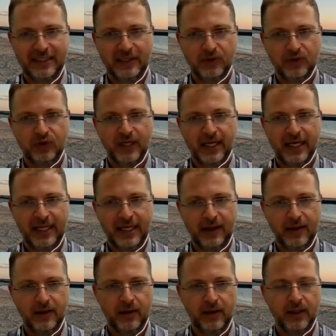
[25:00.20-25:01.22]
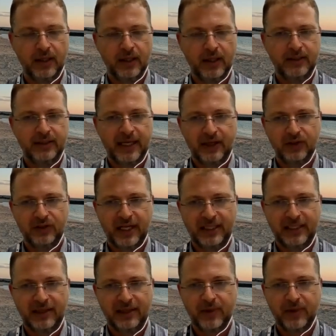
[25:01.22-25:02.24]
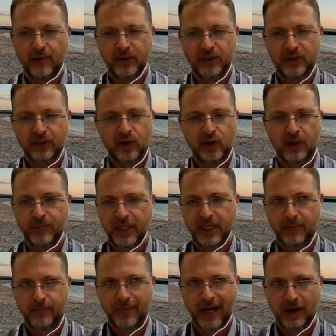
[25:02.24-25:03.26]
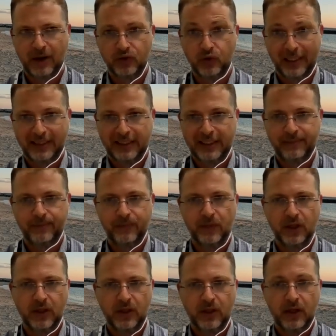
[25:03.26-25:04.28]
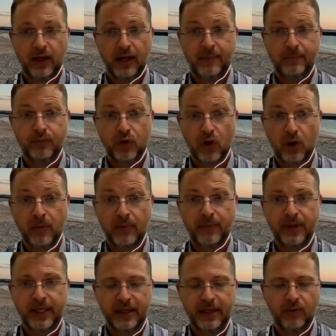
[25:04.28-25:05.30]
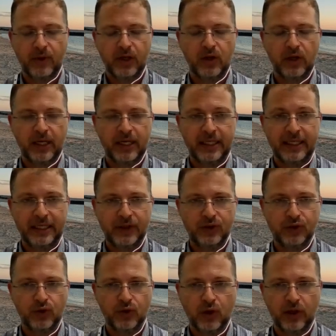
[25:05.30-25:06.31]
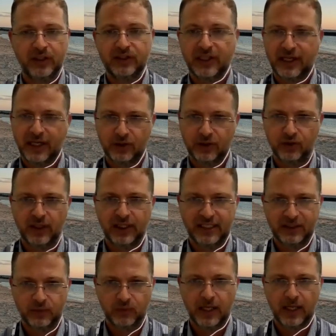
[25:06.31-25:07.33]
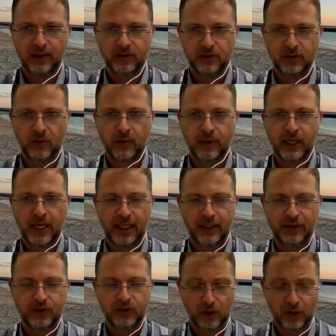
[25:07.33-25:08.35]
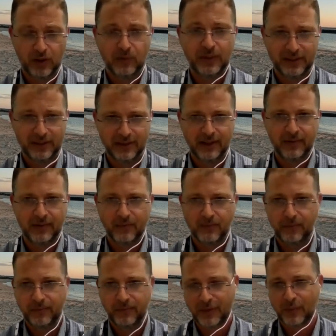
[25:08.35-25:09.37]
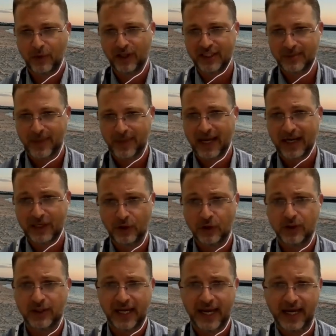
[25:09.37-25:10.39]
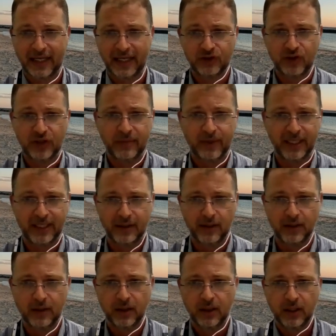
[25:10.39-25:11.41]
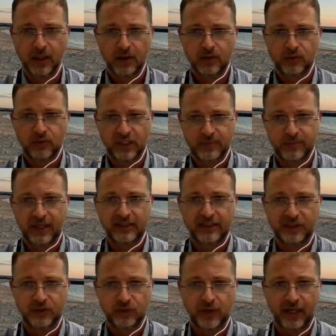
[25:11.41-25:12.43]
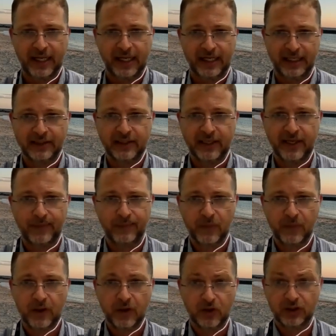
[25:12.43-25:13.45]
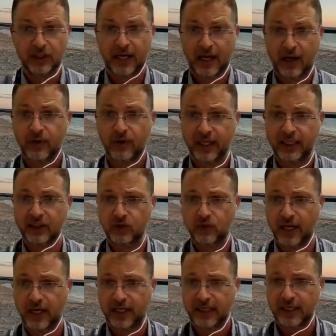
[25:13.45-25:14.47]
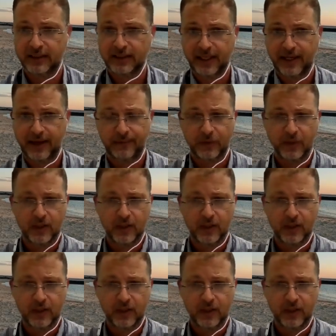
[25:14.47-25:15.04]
in Australia, diagnosed, which is going to be about 20. And probably we're going to need to go internationally as well. So we are talking with the people in Spain, in UK, and Germany to expand the trial in there, because there are already trial in there